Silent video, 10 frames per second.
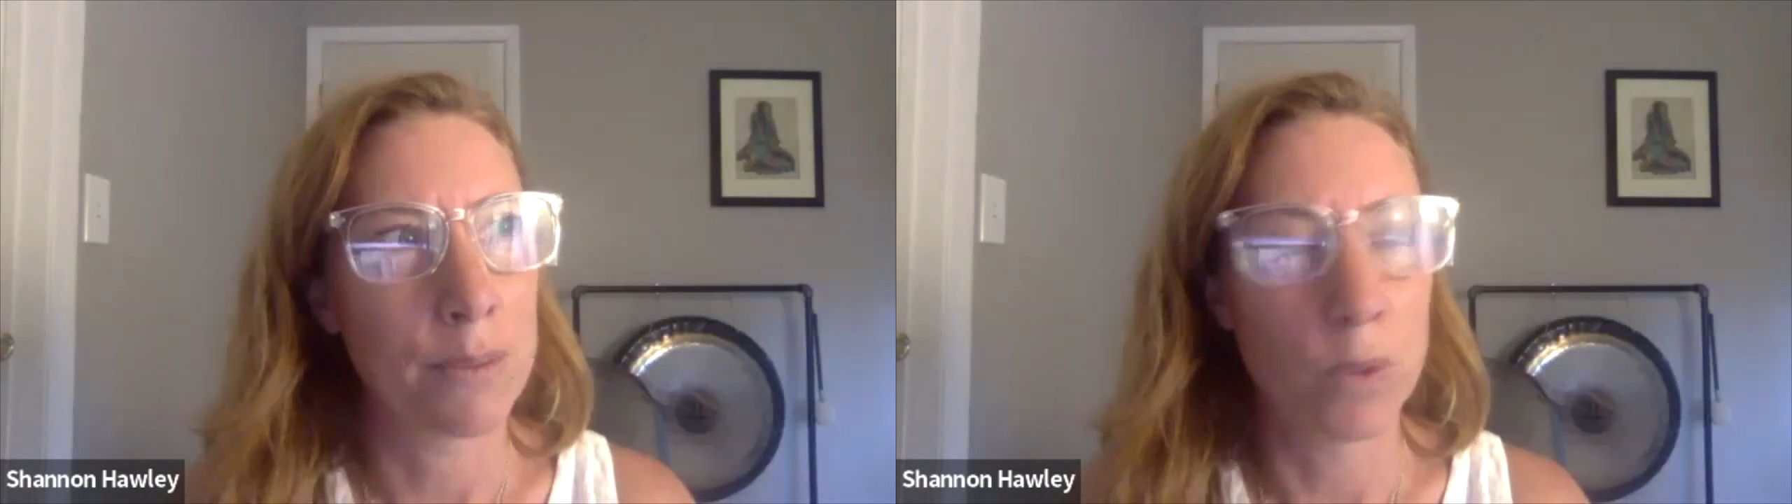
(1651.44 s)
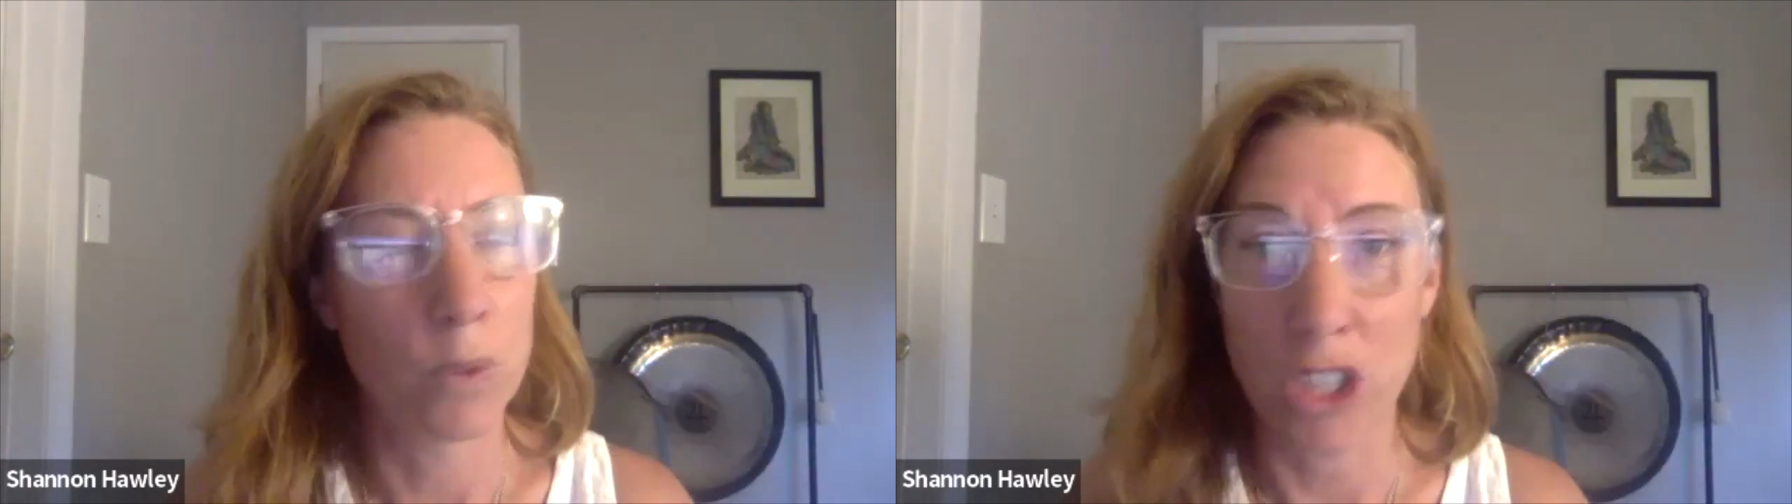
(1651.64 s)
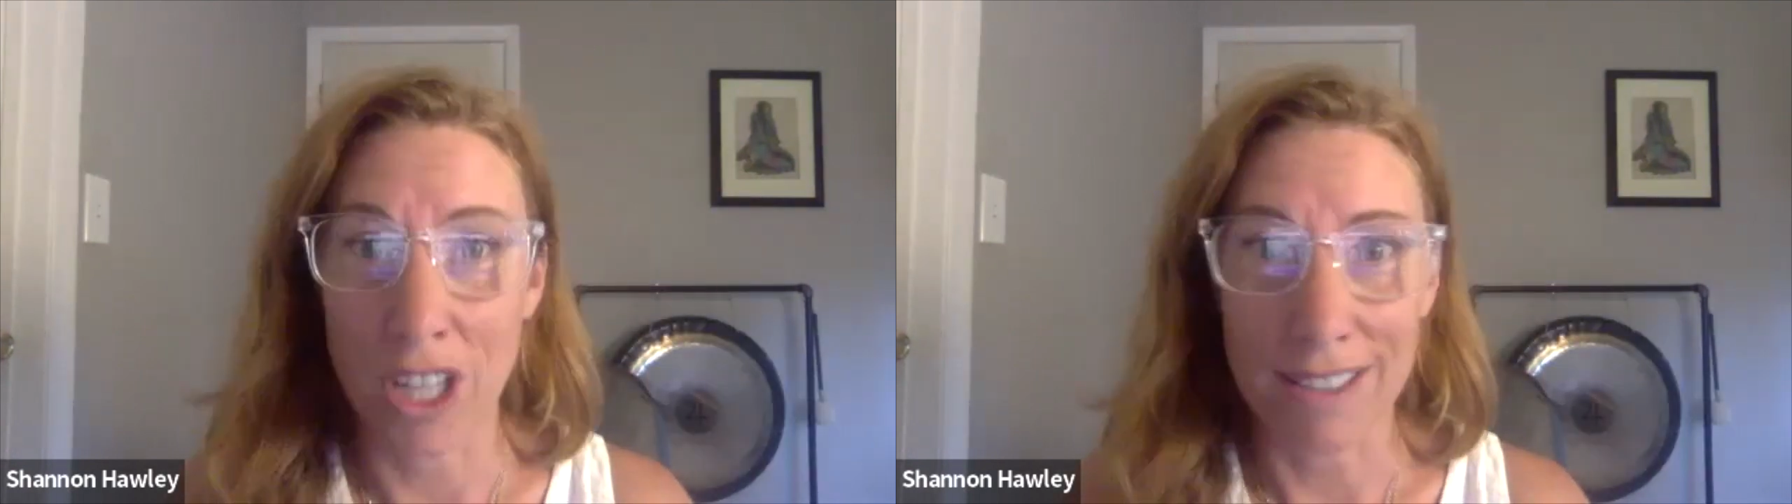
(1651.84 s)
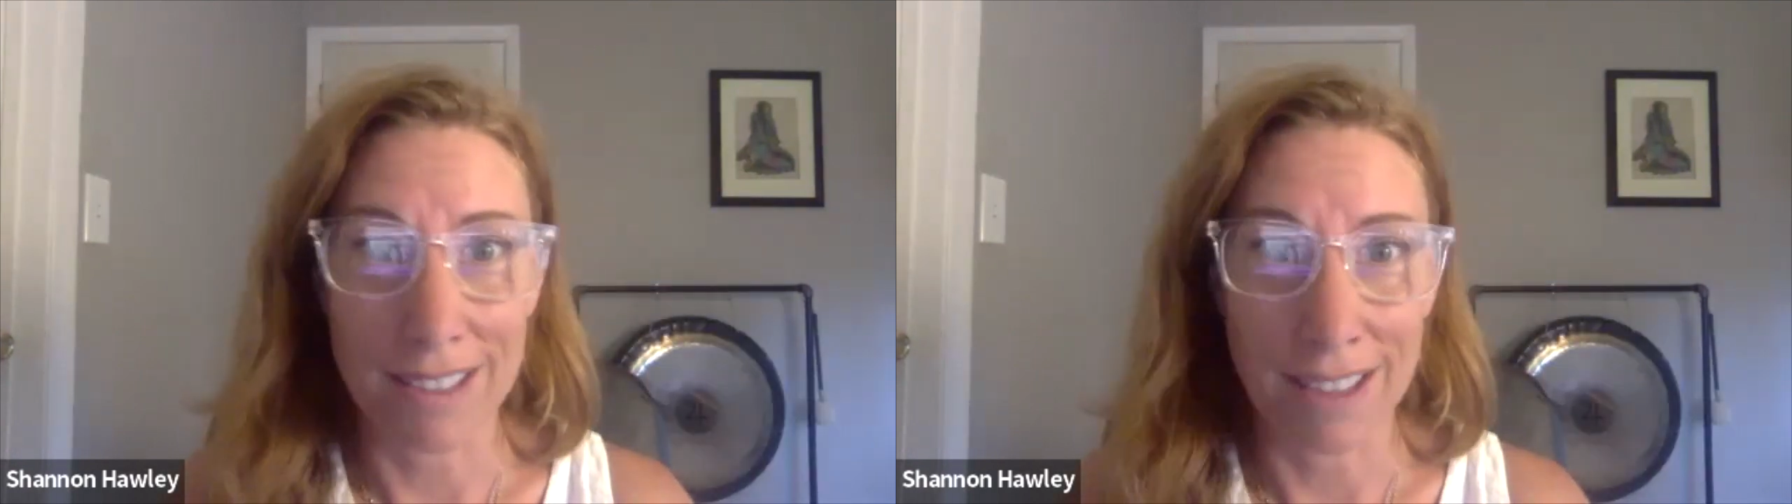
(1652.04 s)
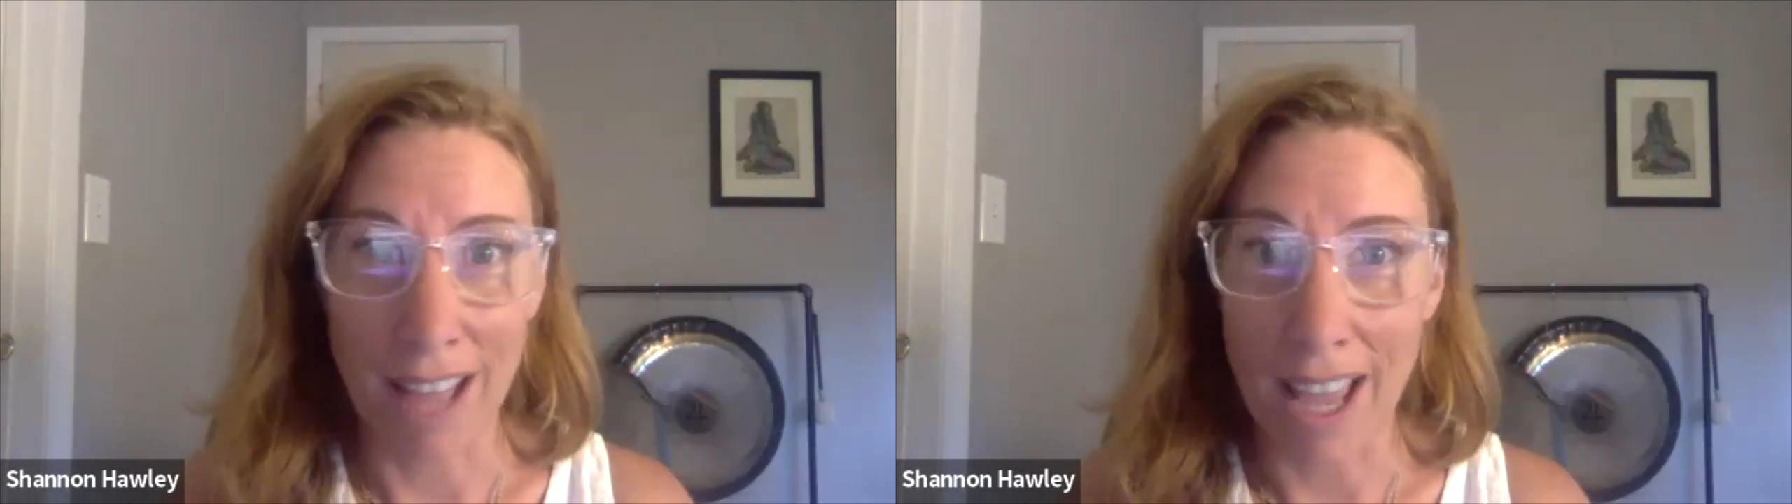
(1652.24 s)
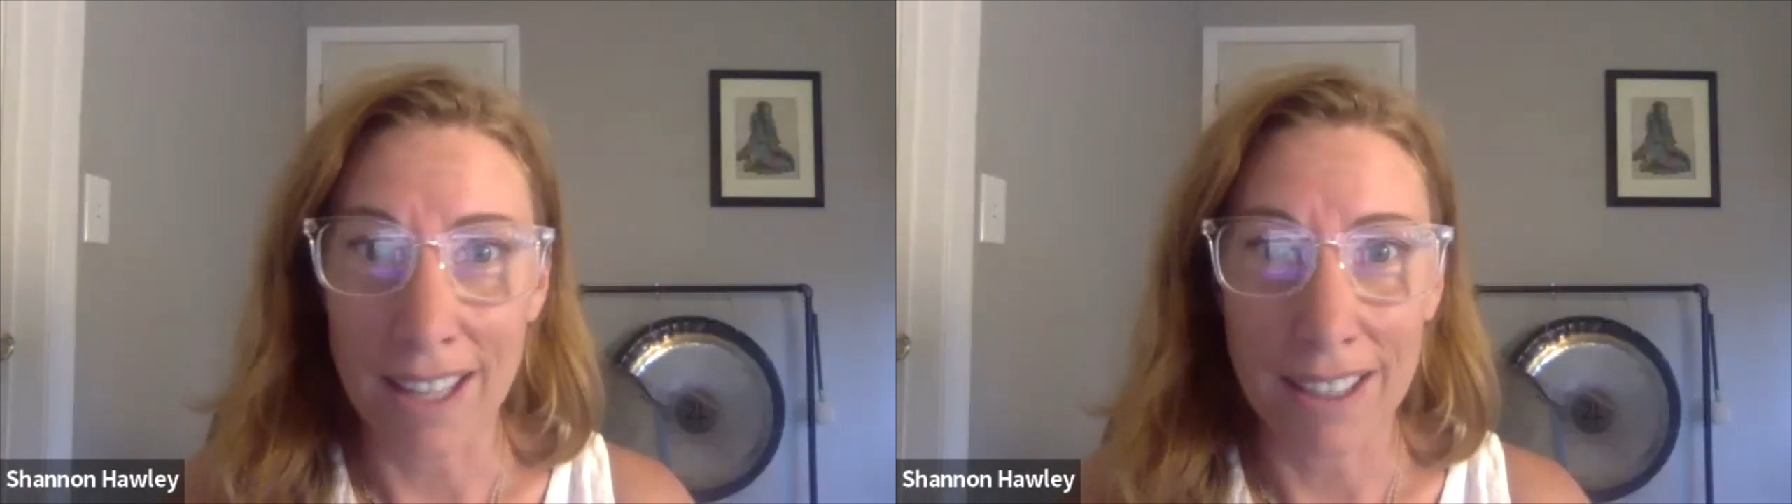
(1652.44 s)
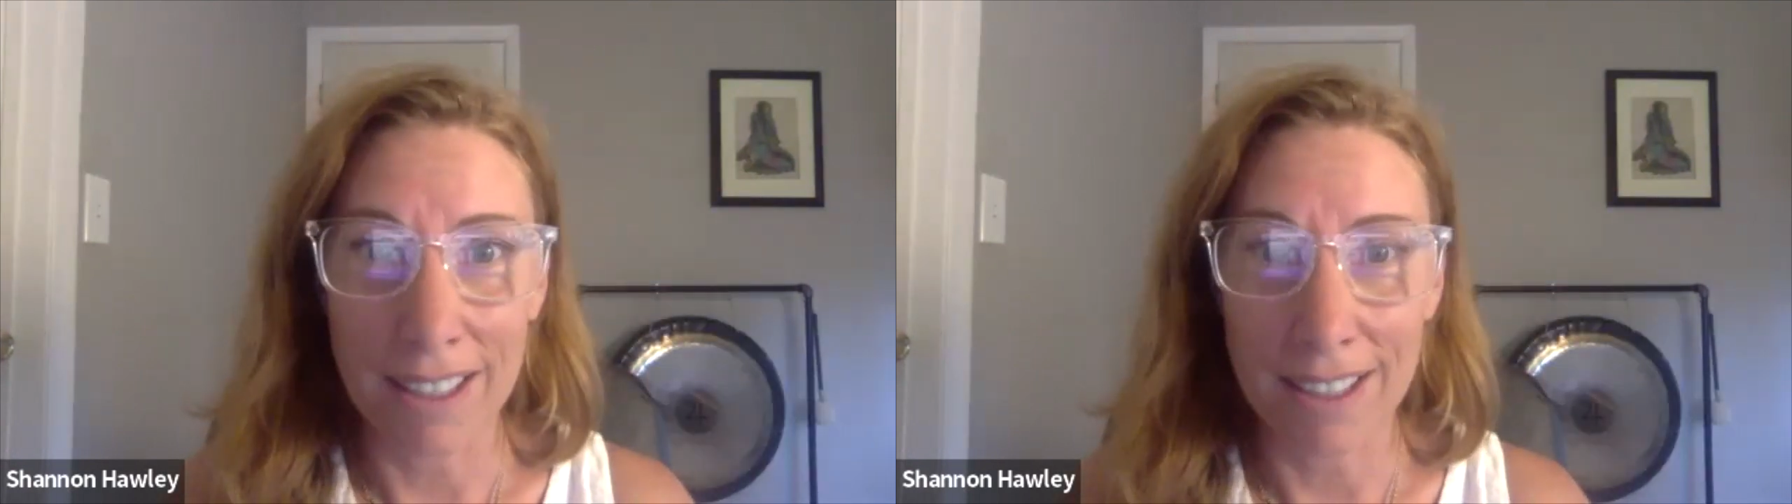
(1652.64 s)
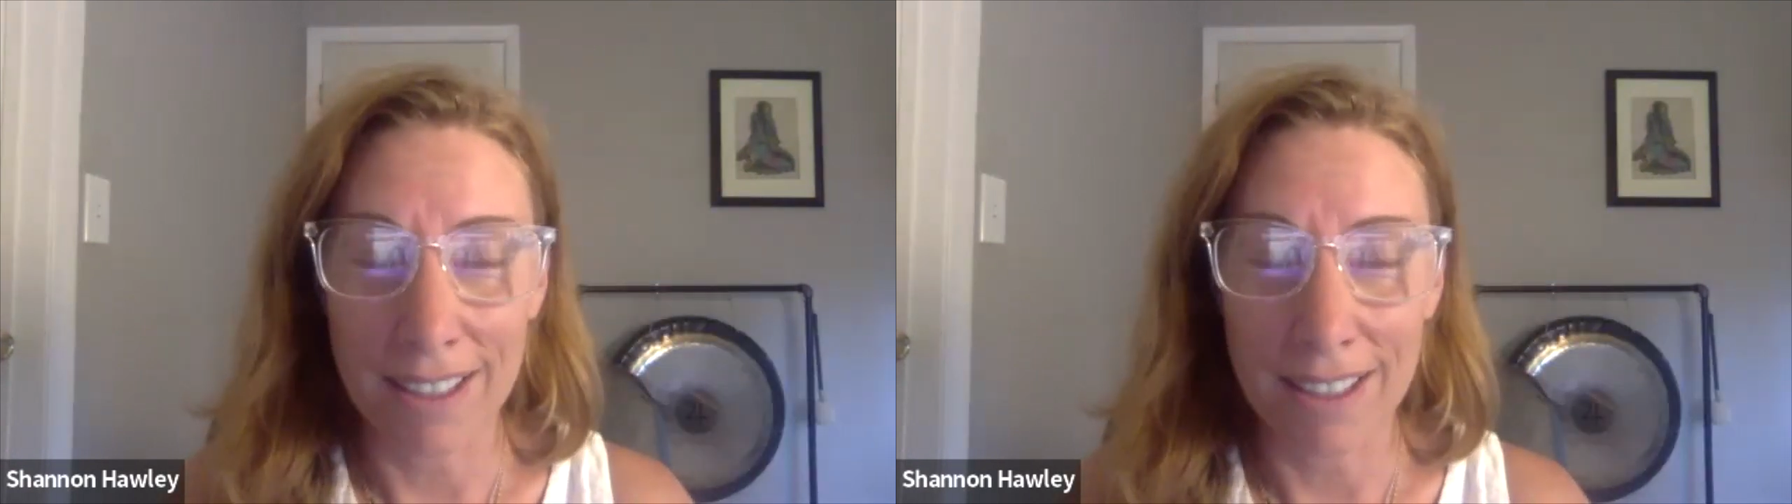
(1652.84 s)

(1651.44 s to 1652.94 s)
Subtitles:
Just like,